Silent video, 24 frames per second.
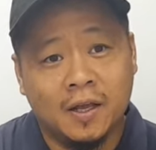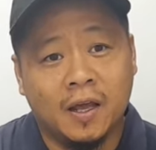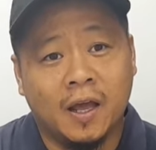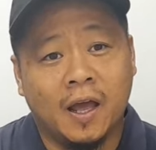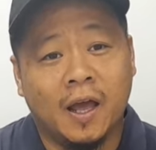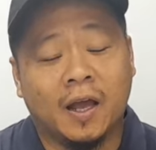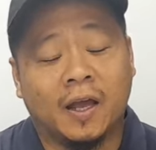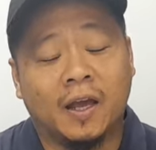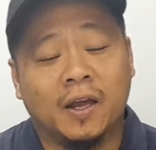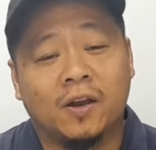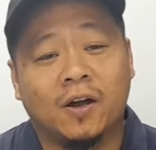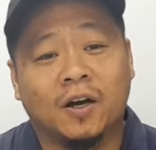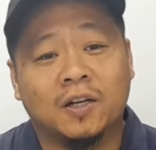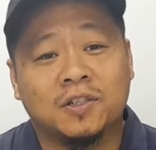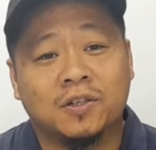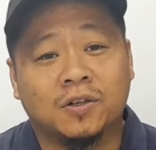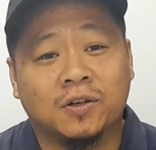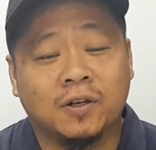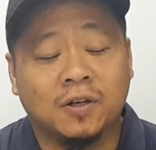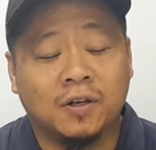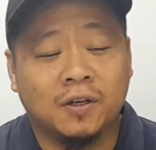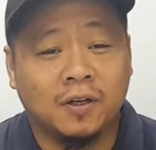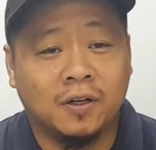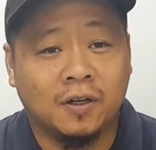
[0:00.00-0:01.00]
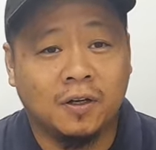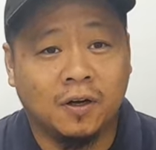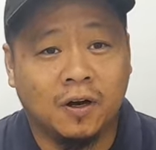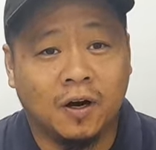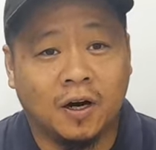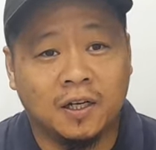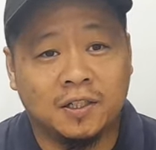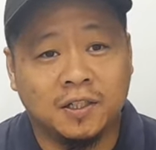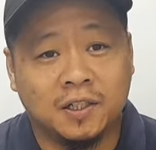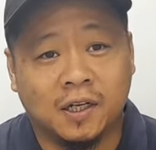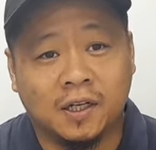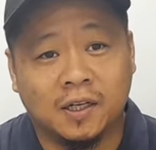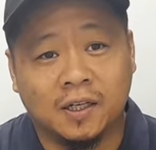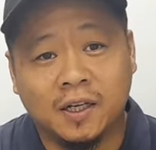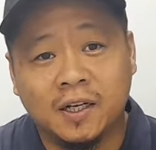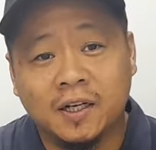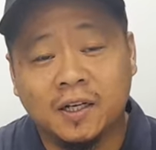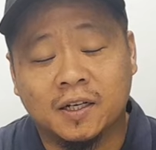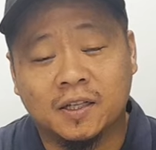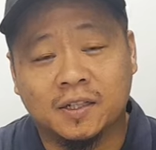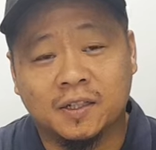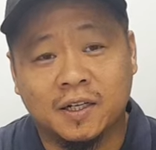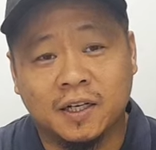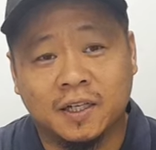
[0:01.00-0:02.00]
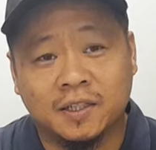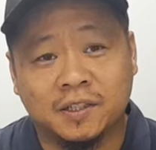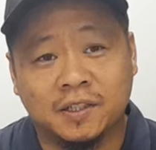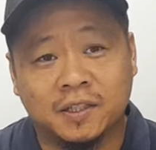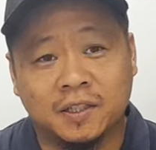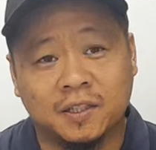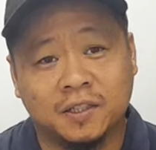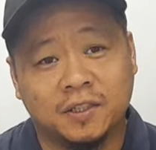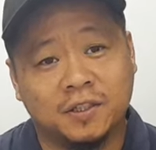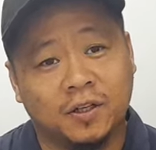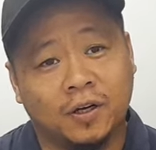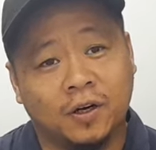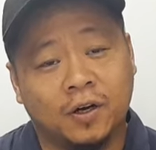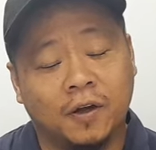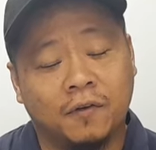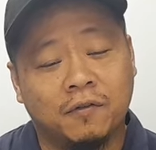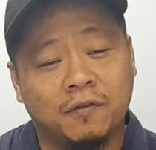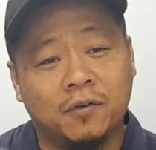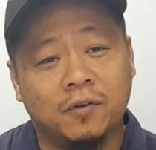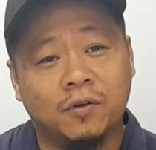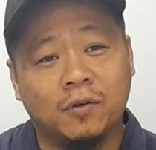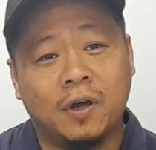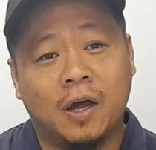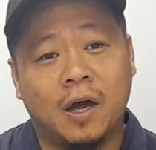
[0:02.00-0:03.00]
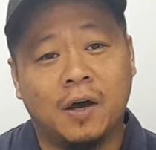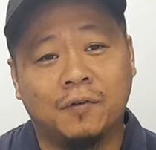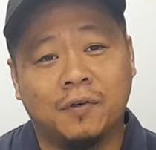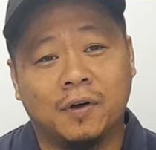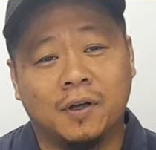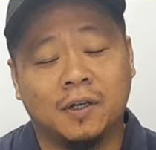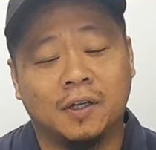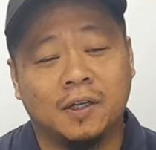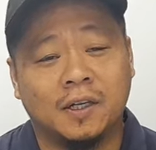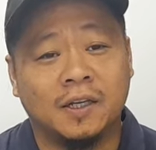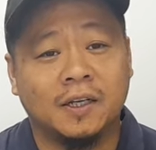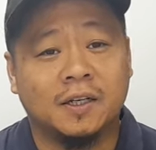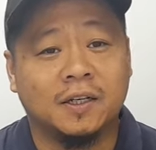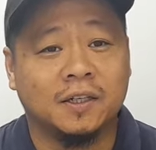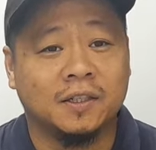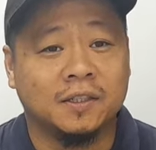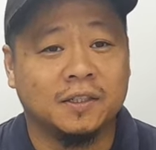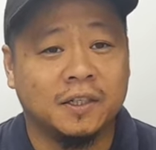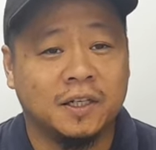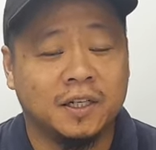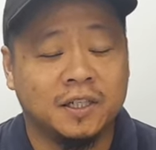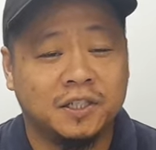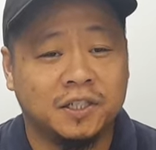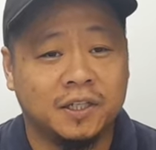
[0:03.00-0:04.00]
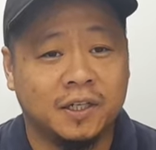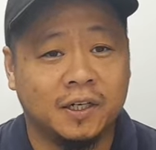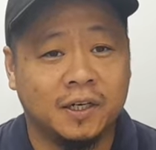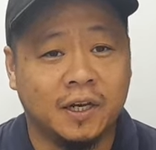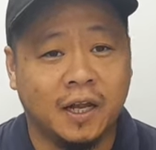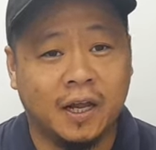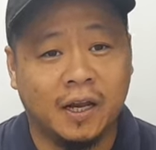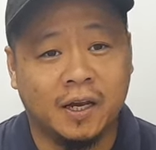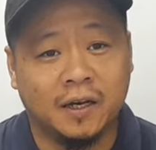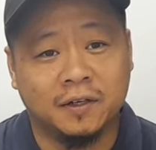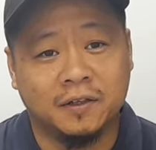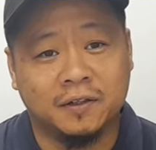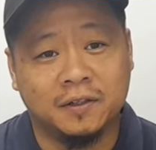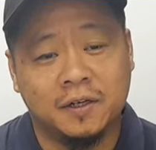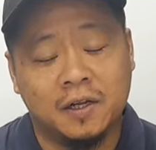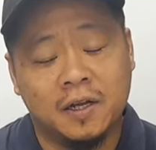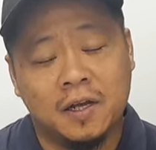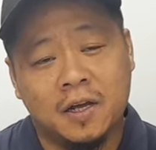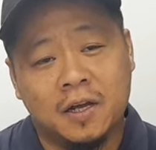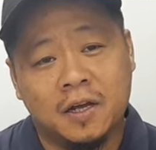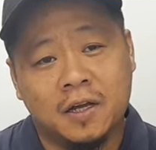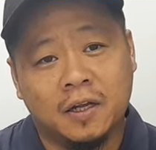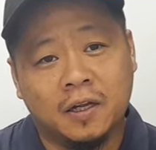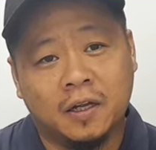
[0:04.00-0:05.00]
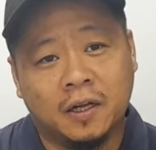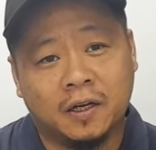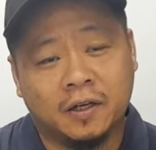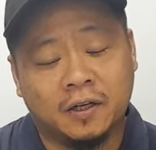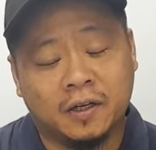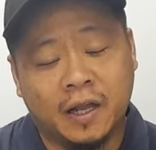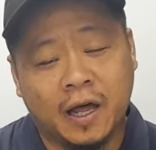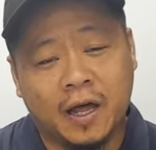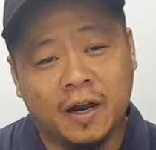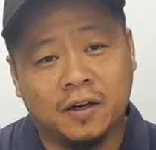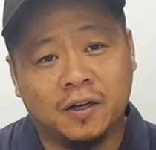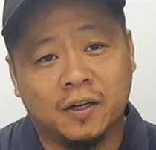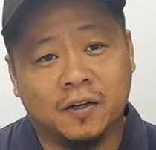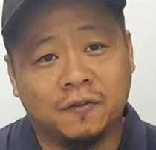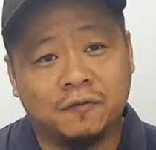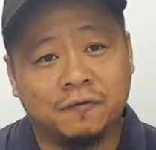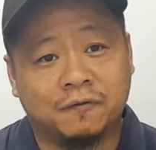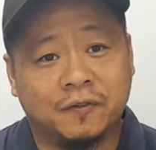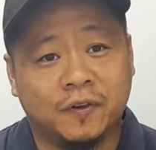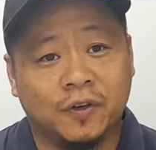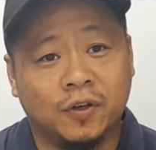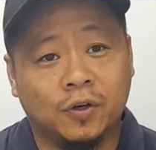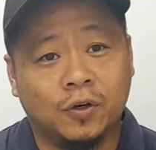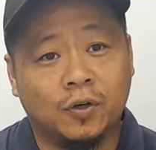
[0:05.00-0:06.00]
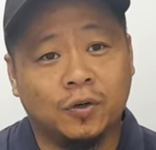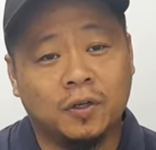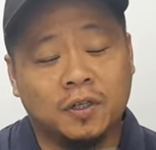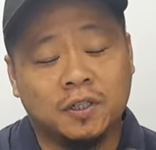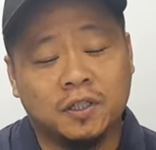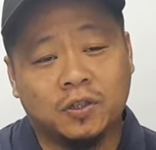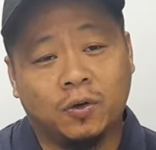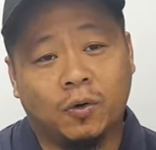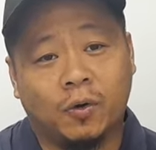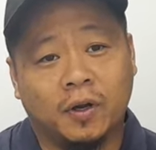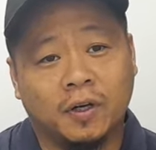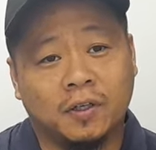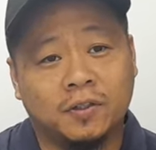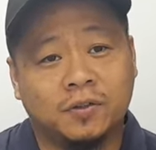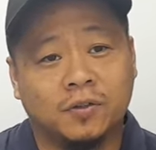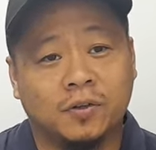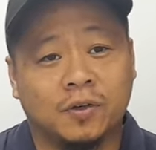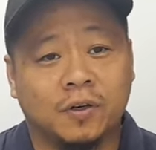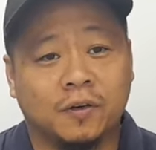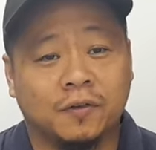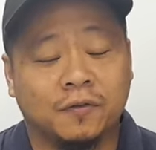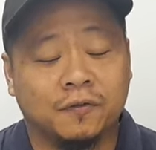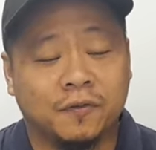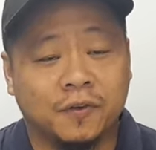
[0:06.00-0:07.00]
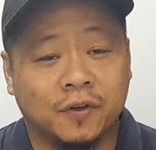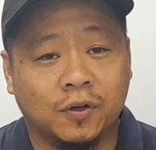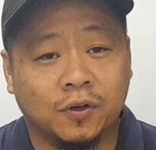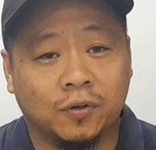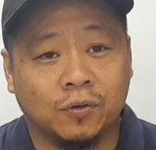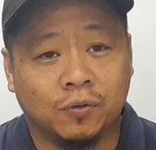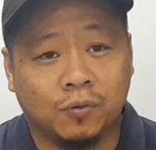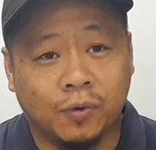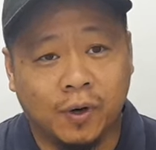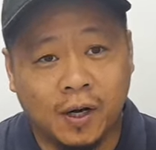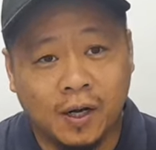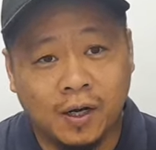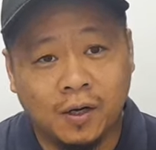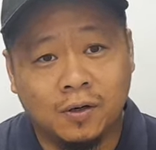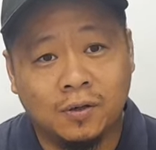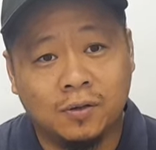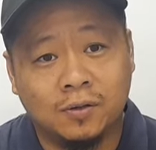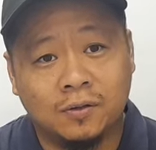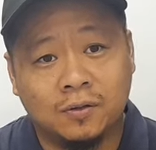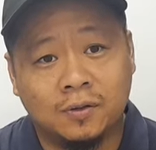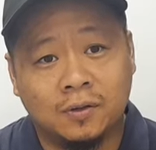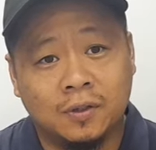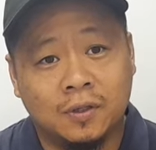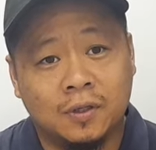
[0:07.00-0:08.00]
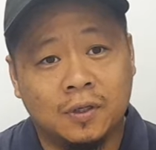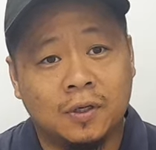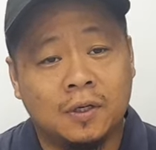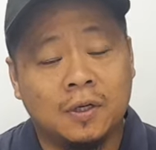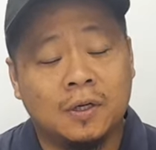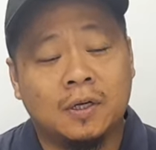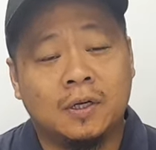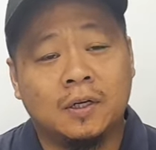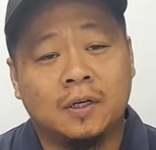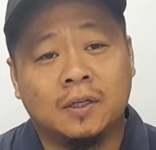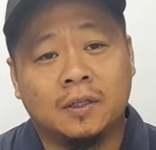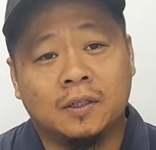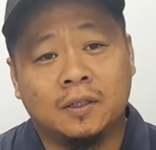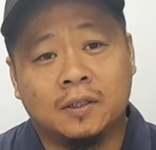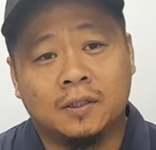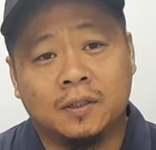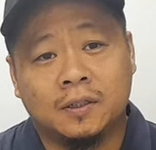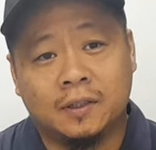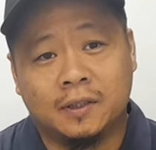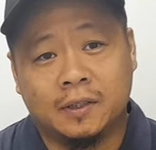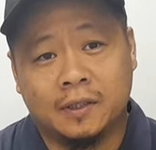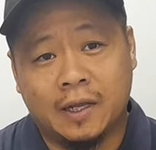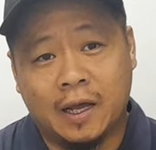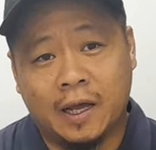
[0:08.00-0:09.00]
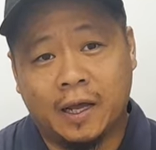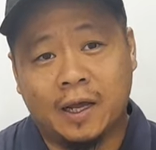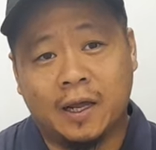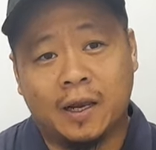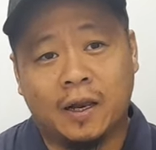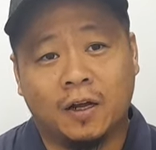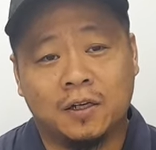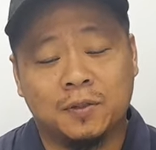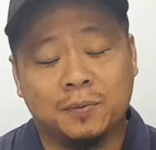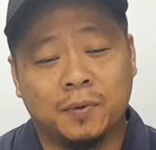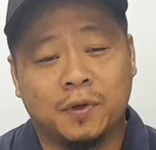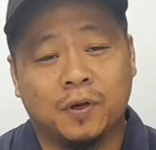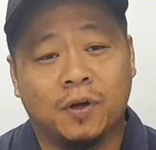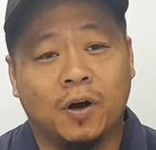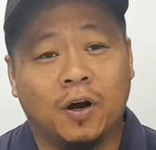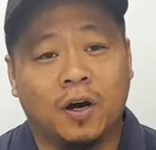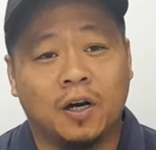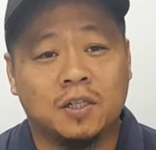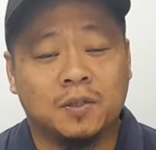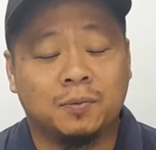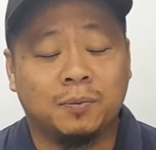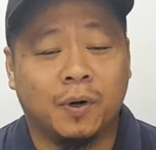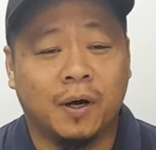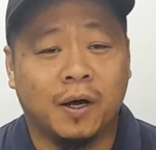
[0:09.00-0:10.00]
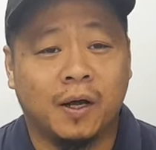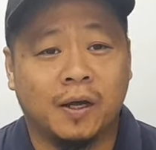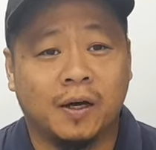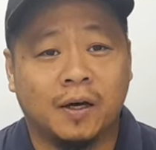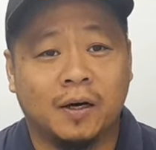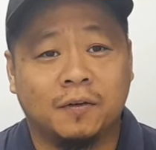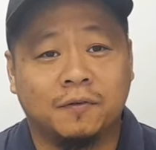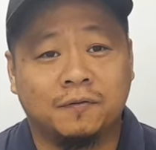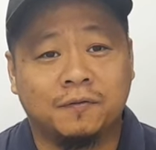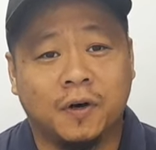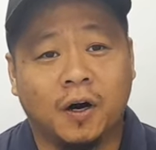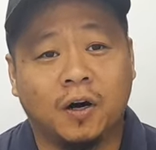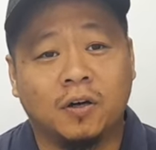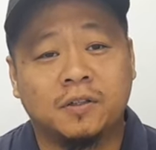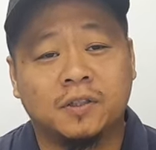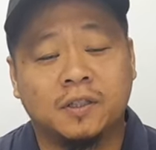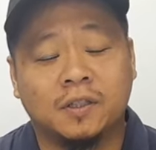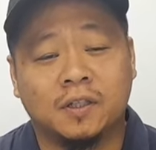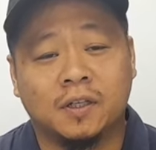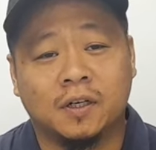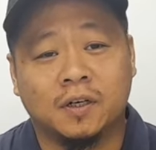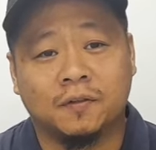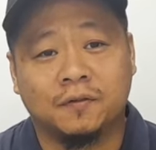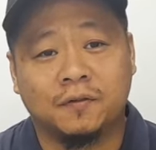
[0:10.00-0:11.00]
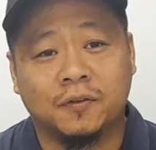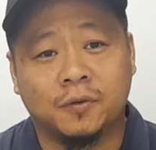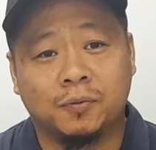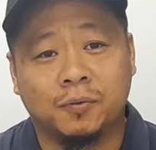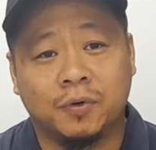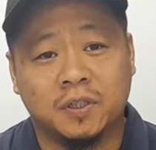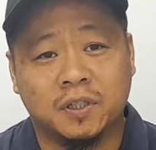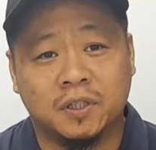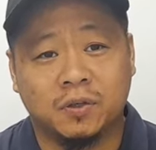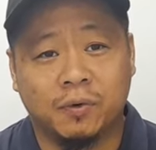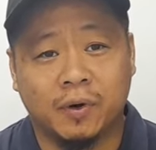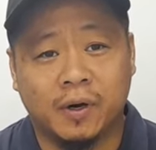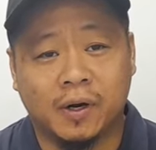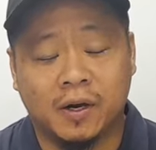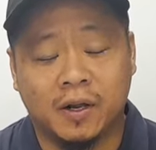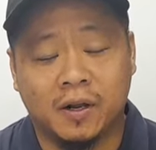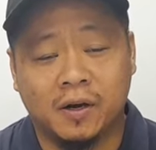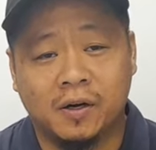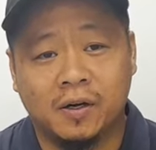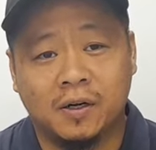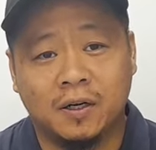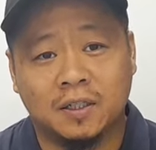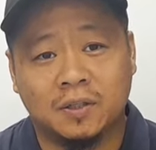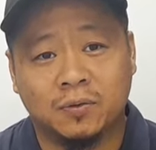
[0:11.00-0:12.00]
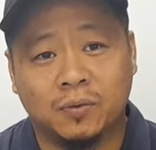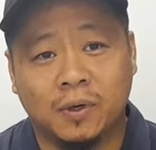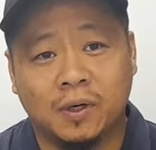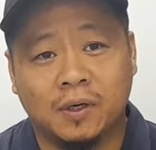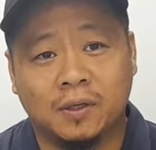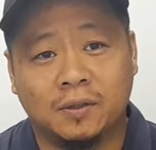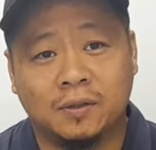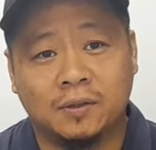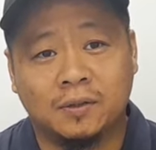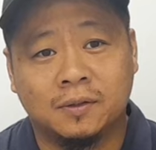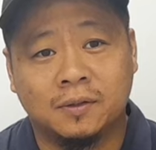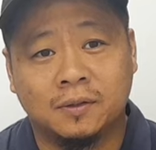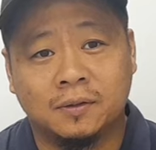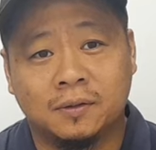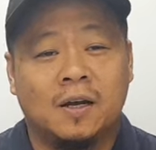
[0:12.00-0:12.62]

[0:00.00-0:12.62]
it can also cause a lean condition. So if you have a lean condition and not enough fuel is going to the fuel rail, that can also be caused by a faulty fuel pressure regulator as well.